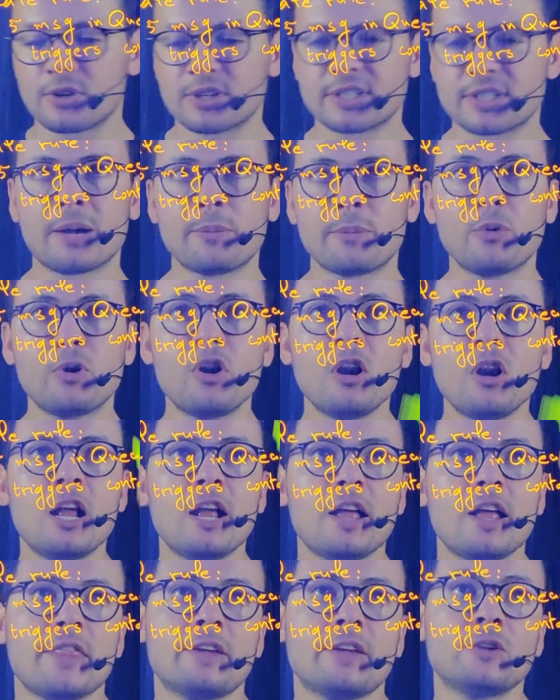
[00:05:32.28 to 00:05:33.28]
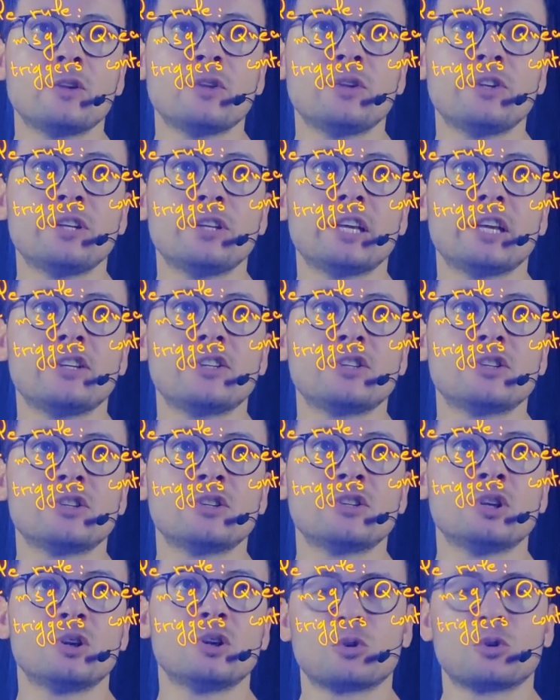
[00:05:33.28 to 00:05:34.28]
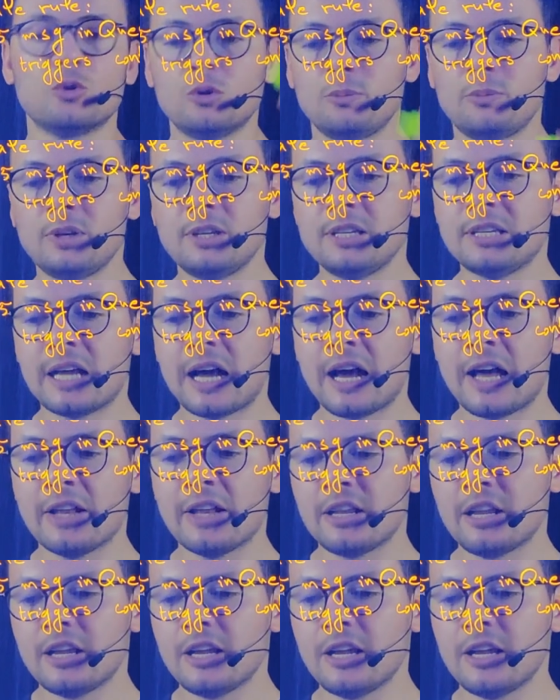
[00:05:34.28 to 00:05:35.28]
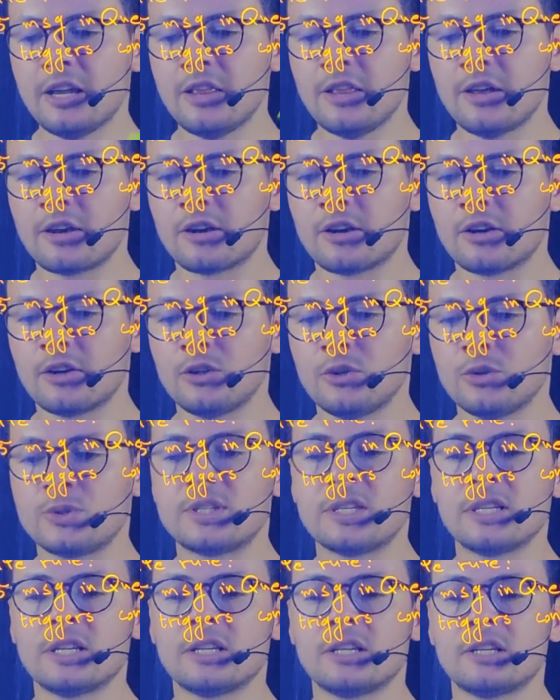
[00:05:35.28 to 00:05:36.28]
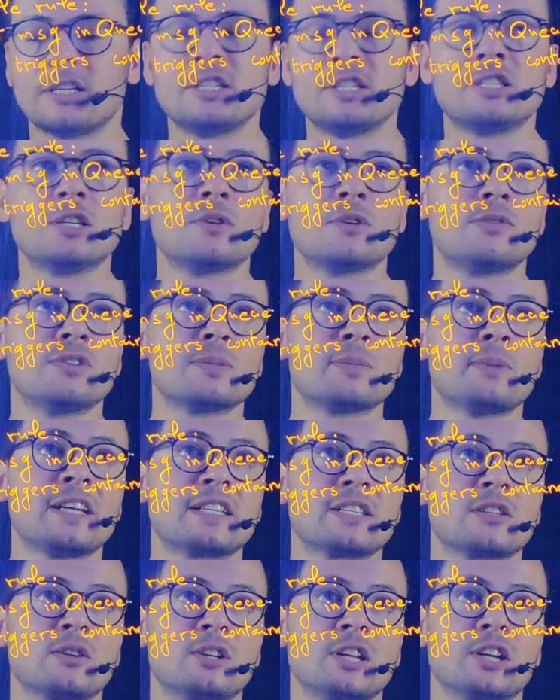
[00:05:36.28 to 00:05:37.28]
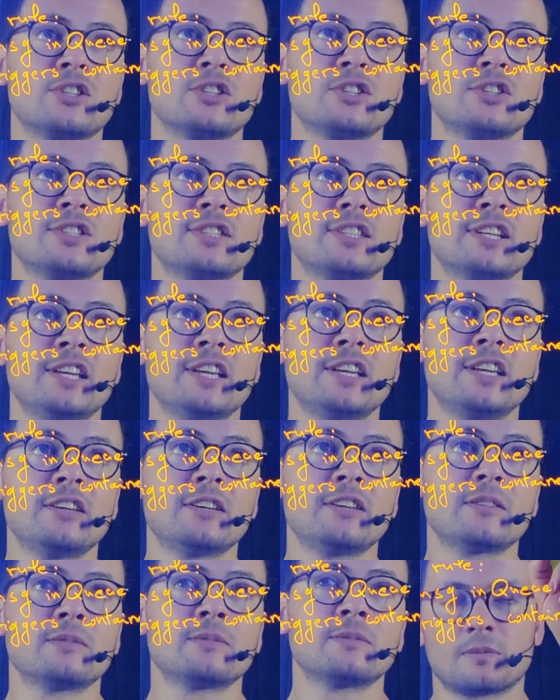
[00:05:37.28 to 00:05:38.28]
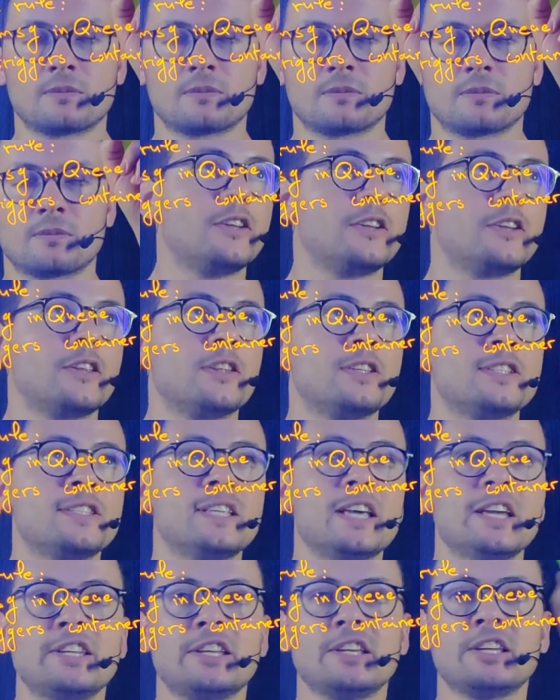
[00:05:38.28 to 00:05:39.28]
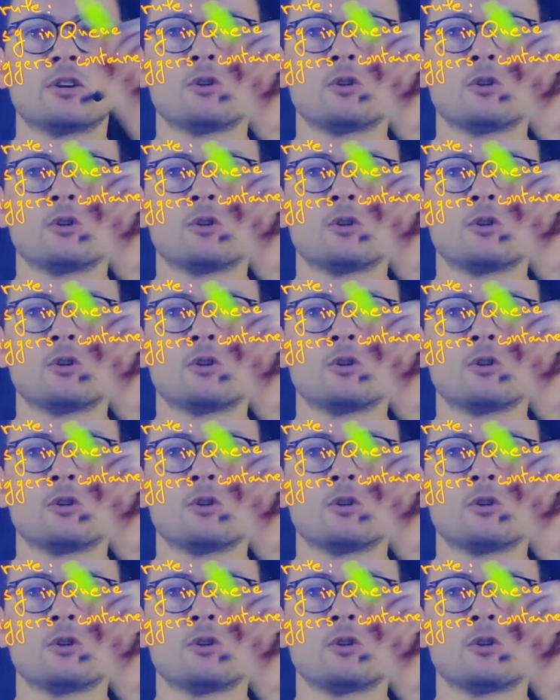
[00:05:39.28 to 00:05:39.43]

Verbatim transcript: for example, that authentication could be done either using a Service Bus connection string, and this data